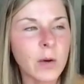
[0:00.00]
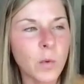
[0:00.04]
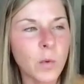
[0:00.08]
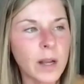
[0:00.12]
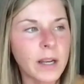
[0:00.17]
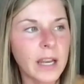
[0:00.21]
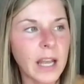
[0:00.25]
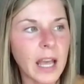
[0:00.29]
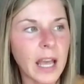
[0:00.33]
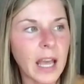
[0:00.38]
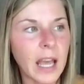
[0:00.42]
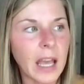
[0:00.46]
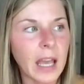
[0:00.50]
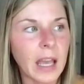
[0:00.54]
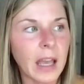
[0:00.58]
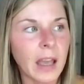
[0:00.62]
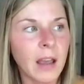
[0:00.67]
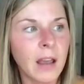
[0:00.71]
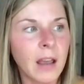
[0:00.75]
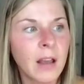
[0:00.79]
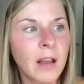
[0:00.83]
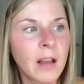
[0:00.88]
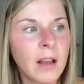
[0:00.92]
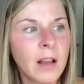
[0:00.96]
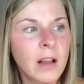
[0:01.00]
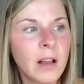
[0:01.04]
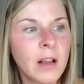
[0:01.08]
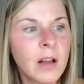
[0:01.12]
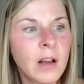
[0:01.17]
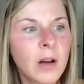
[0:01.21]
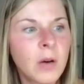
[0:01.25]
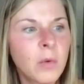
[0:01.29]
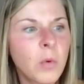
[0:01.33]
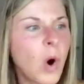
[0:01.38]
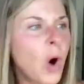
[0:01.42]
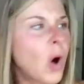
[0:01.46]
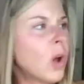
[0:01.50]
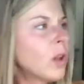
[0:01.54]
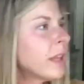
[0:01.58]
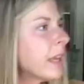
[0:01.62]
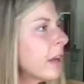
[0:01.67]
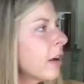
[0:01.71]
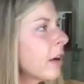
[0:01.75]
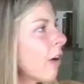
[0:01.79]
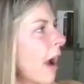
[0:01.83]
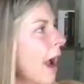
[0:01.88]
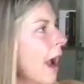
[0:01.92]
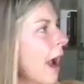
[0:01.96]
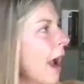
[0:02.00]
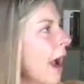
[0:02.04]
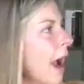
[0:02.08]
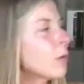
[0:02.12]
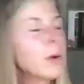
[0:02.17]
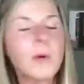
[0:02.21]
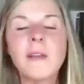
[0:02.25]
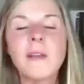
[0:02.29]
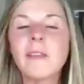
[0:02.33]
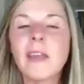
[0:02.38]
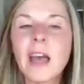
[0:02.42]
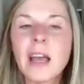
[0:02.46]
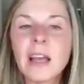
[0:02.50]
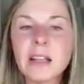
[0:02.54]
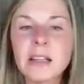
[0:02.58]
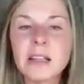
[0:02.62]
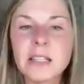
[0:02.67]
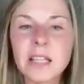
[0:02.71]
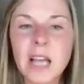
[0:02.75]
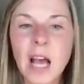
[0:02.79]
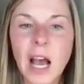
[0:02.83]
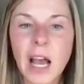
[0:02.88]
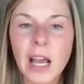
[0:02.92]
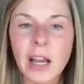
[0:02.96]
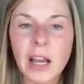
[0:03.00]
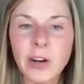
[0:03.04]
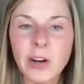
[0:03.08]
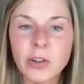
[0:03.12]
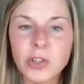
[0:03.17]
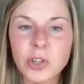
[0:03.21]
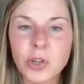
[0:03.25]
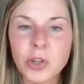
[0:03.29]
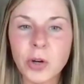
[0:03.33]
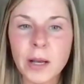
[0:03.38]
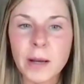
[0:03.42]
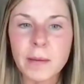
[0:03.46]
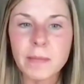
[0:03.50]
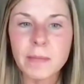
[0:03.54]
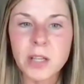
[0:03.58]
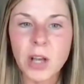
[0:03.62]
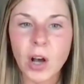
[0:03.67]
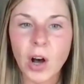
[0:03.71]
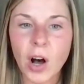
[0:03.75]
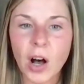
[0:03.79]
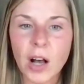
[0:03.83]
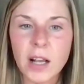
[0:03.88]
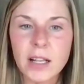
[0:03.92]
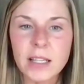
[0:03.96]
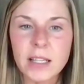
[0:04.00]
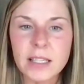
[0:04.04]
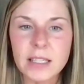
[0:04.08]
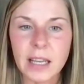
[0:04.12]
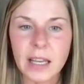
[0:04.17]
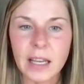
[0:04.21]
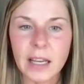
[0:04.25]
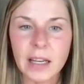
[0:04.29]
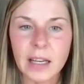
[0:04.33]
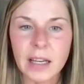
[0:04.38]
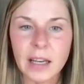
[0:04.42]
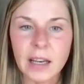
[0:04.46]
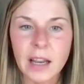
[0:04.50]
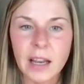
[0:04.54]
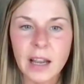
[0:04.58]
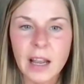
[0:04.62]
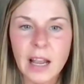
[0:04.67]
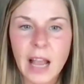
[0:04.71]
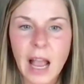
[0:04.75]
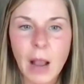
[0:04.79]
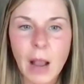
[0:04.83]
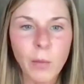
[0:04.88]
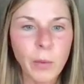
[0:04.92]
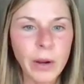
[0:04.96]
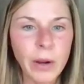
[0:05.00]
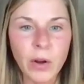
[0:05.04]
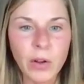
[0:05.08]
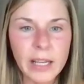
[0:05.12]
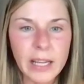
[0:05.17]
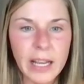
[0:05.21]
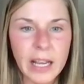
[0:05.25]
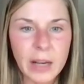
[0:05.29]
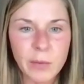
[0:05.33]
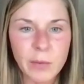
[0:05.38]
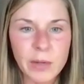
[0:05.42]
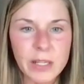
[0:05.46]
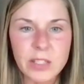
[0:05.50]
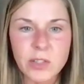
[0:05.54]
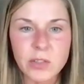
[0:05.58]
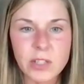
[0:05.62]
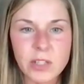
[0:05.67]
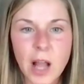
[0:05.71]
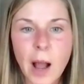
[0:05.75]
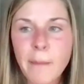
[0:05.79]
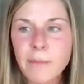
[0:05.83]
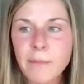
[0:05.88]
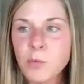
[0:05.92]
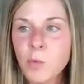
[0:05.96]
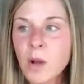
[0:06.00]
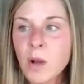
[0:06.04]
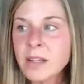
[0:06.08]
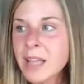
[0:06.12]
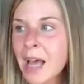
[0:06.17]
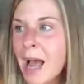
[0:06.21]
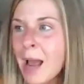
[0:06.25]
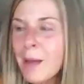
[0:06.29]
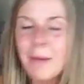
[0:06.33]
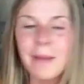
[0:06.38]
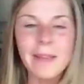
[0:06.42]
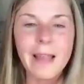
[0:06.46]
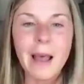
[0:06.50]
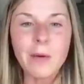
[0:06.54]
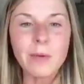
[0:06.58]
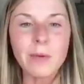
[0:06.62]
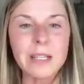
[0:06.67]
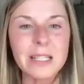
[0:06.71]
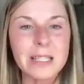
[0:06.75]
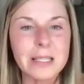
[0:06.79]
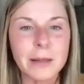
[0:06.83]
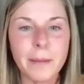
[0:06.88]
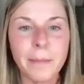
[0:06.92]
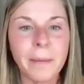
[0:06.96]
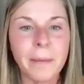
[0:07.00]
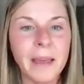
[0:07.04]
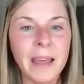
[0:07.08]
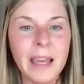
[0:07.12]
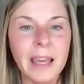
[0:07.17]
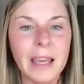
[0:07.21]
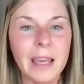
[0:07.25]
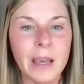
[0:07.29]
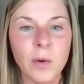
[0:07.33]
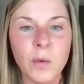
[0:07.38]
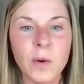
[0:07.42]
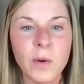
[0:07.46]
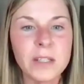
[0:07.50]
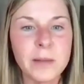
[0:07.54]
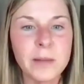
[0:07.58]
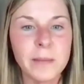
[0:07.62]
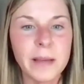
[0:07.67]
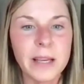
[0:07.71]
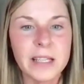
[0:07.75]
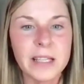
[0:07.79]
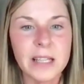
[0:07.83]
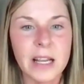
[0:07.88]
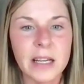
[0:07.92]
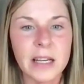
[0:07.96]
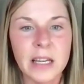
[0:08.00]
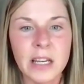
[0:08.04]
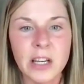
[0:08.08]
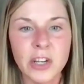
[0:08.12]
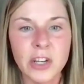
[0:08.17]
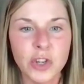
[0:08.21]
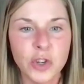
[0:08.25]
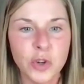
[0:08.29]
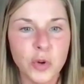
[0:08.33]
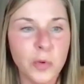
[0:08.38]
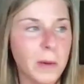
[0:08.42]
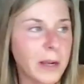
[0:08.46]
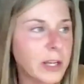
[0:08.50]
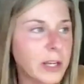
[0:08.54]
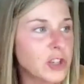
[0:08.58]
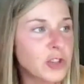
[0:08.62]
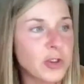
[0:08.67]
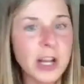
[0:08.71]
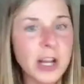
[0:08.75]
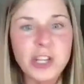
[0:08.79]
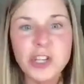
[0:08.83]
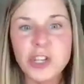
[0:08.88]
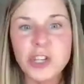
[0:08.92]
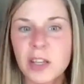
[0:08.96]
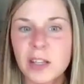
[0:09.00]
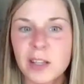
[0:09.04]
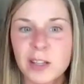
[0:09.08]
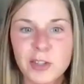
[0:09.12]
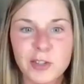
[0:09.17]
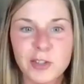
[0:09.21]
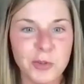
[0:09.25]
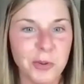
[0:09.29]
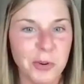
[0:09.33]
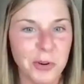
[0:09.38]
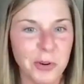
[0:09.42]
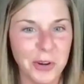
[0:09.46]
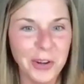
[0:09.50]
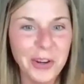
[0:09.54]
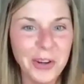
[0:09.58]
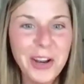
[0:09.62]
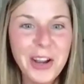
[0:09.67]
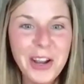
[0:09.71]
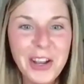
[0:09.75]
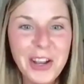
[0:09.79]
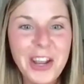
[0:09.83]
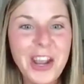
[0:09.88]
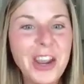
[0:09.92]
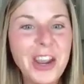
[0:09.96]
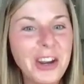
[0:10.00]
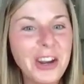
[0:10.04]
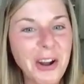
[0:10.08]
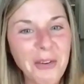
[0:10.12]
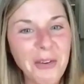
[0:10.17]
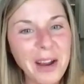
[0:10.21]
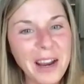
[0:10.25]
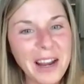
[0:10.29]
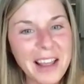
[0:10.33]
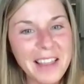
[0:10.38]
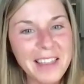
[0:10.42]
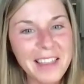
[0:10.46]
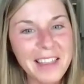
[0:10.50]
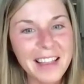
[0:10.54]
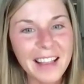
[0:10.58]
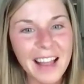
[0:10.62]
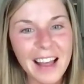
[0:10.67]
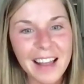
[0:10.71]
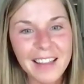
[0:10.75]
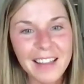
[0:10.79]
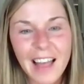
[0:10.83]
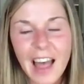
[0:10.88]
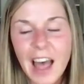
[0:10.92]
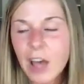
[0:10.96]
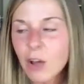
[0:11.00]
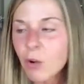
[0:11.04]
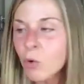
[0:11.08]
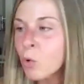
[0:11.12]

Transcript: like one day, well, holy crap, we went that entire trip to Austin and we stopped one time and that was to pee. It wasn't because I needed to do my stretches or, anything like that.